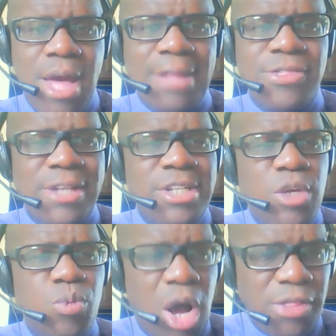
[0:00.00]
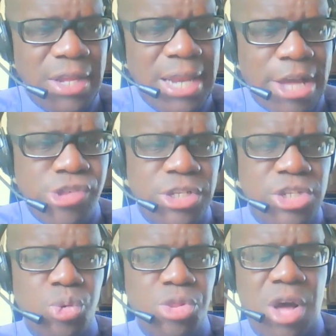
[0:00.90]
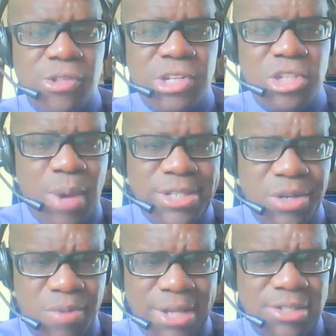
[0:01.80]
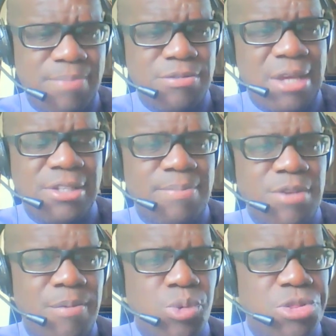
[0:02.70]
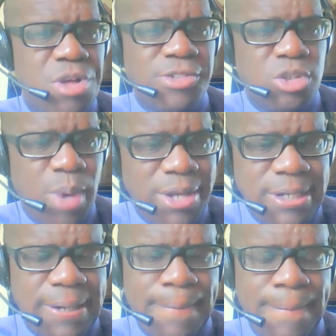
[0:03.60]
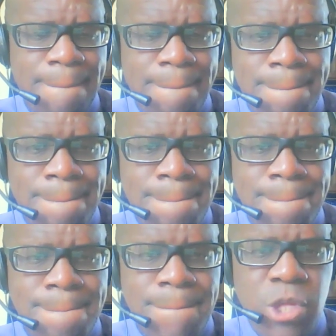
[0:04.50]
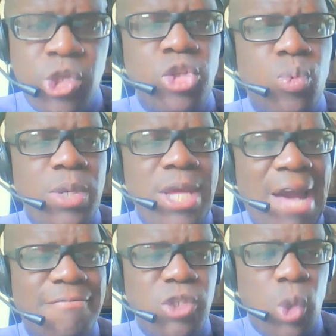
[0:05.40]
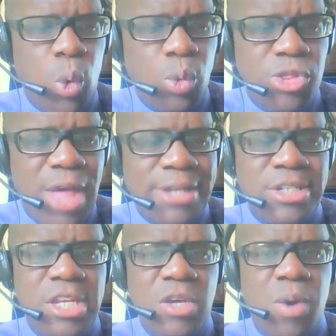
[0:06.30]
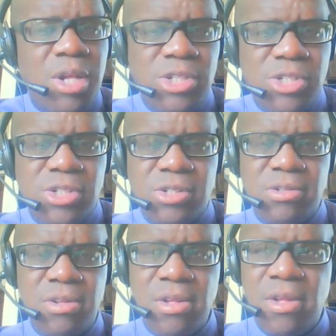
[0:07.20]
And then he won the election in 2020, right? Sometime September 2020. Shouldn't we have known that he was